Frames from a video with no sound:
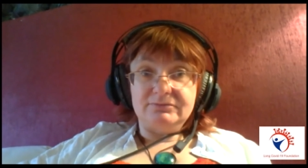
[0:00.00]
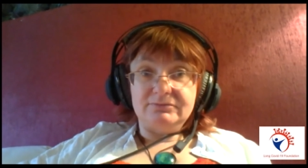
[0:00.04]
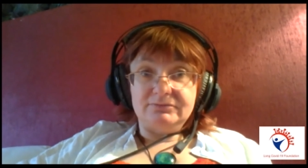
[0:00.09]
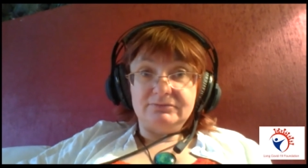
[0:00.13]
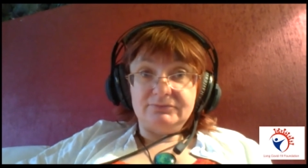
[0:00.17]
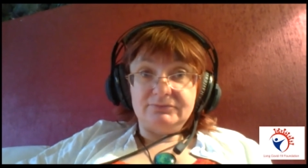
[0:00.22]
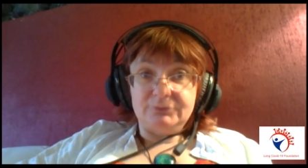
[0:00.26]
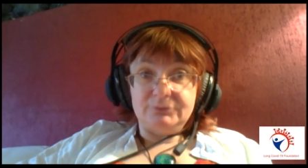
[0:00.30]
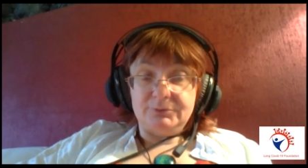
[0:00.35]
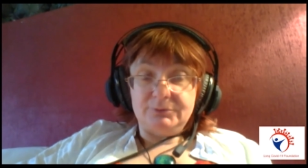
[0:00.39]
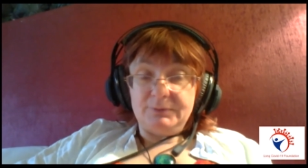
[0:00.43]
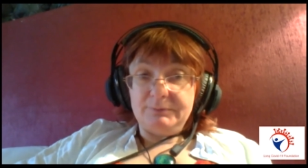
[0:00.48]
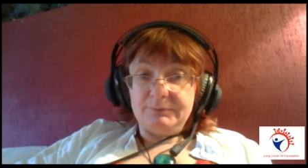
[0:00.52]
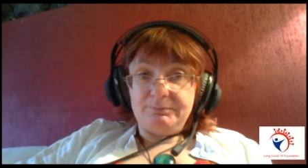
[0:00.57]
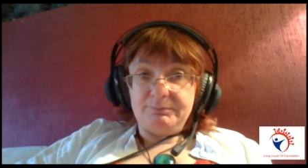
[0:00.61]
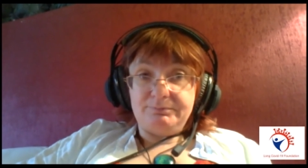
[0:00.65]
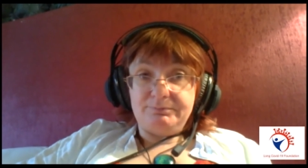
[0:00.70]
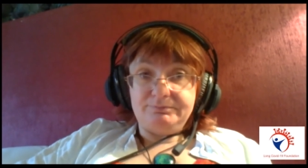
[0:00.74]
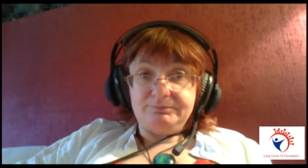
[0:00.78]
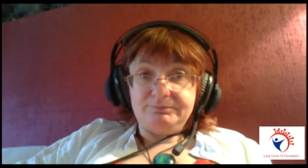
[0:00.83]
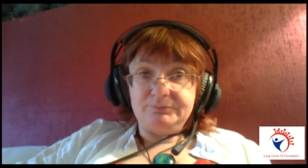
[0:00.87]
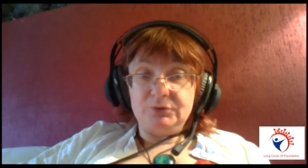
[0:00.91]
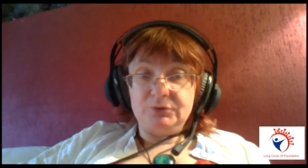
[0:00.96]
would be
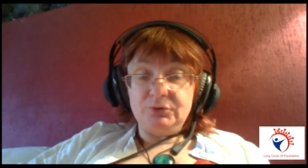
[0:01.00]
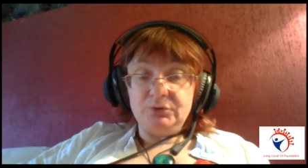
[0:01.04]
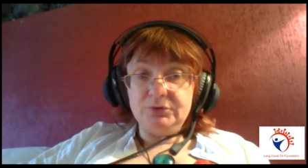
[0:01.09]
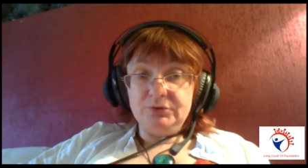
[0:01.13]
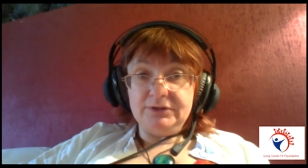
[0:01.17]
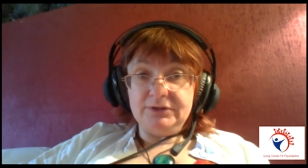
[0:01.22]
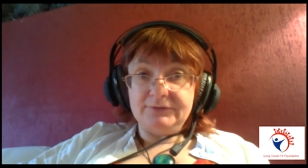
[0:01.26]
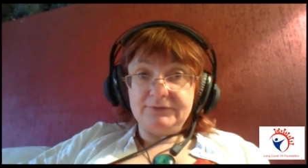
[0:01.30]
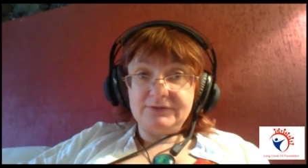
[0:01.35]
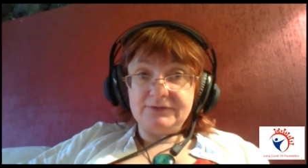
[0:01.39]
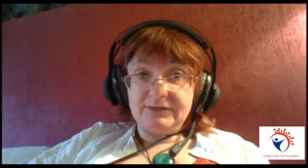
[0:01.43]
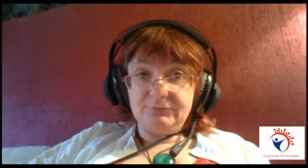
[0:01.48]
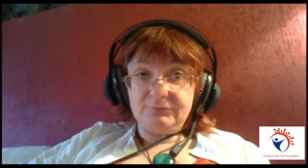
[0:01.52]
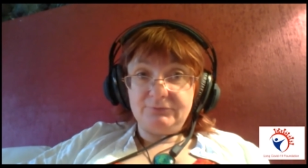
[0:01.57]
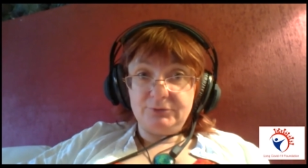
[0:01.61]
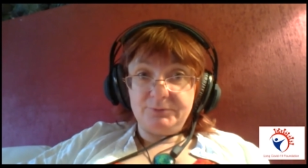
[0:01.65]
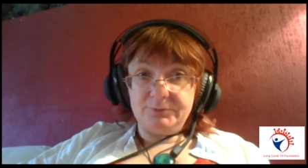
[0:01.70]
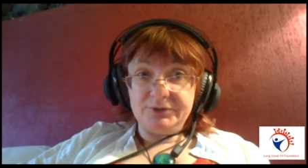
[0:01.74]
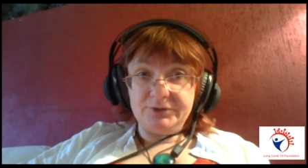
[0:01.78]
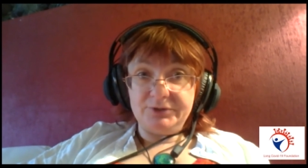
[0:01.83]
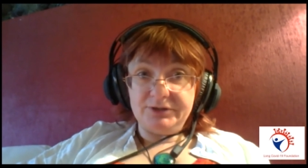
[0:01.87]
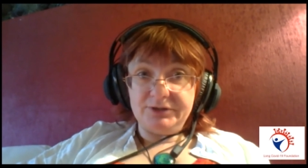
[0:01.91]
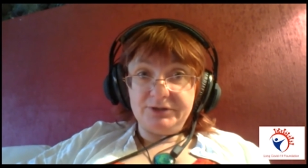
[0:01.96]
good if they would
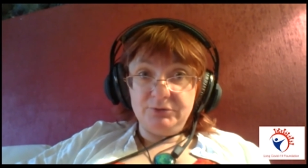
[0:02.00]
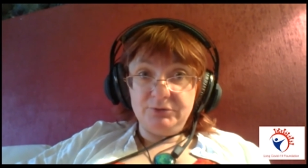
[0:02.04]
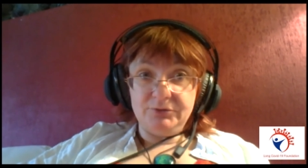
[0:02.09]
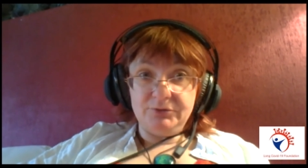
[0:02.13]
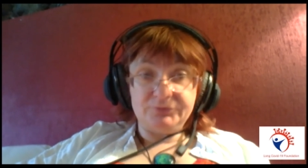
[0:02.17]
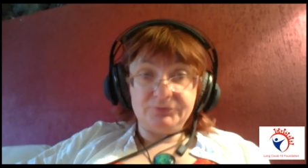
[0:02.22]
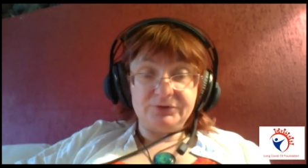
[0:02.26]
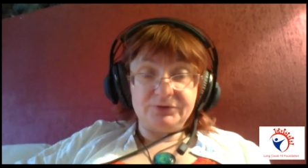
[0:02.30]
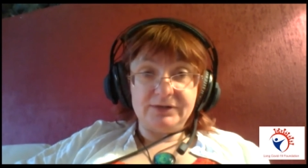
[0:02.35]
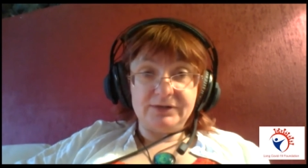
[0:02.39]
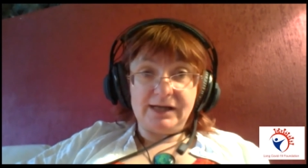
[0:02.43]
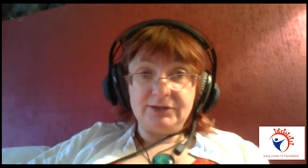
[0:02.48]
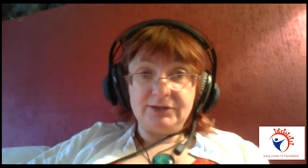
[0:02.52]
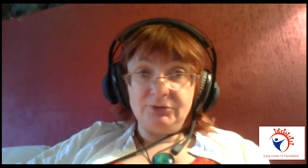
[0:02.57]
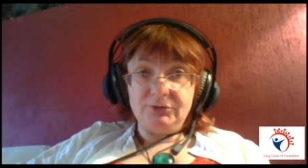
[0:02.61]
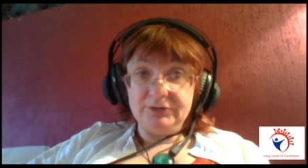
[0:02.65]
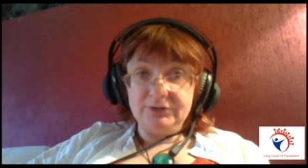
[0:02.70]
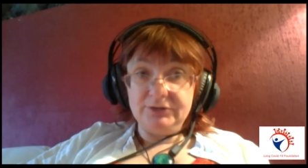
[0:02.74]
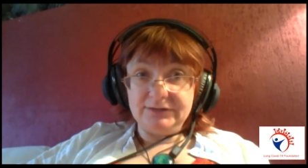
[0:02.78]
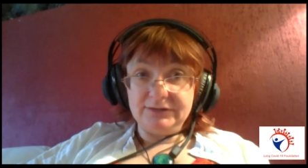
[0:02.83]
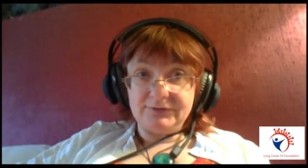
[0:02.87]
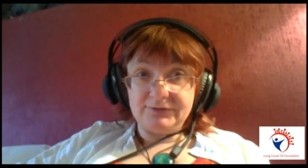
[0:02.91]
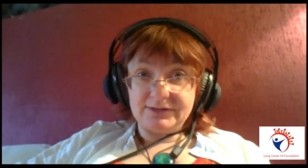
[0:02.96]
be removed
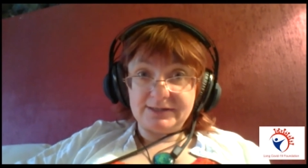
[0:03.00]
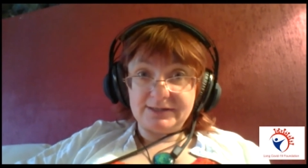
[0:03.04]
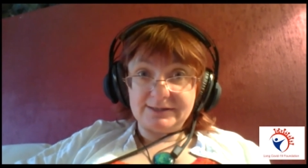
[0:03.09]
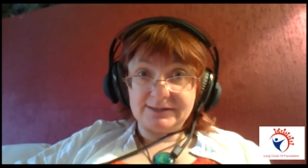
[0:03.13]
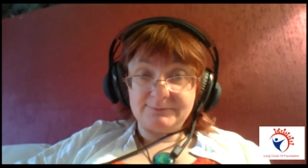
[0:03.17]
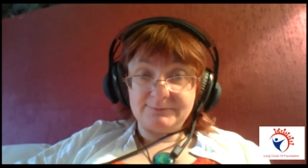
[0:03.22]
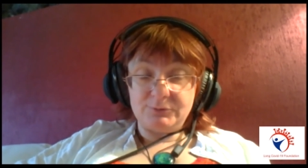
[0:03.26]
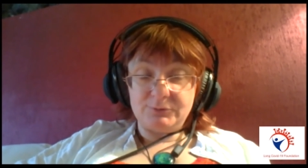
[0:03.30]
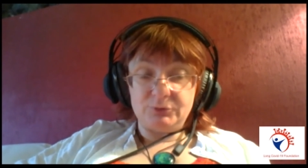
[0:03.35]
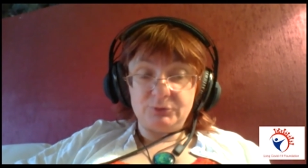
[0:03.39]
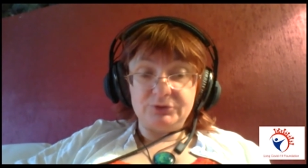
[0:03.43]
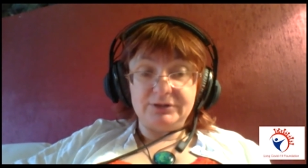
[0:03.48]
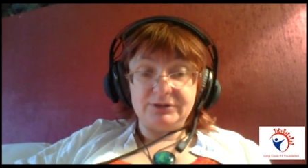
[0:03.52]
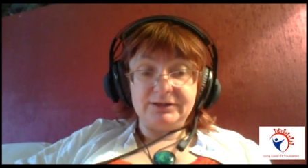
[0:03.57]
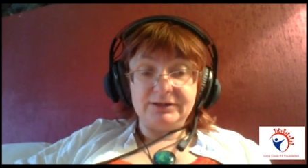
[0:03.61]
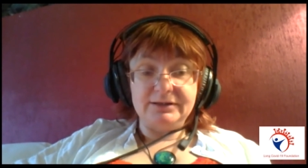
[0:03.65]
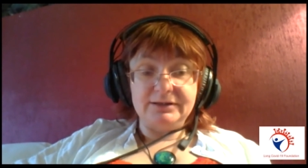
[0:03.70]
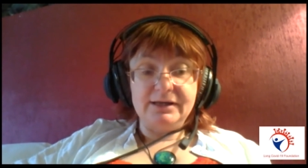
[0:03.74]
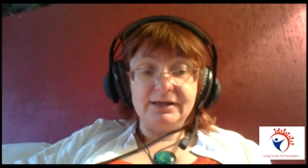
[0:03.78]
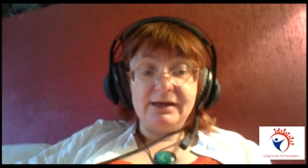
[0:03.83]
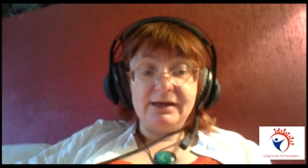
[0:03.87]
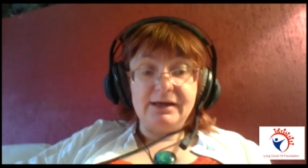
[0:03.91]
along with this protein.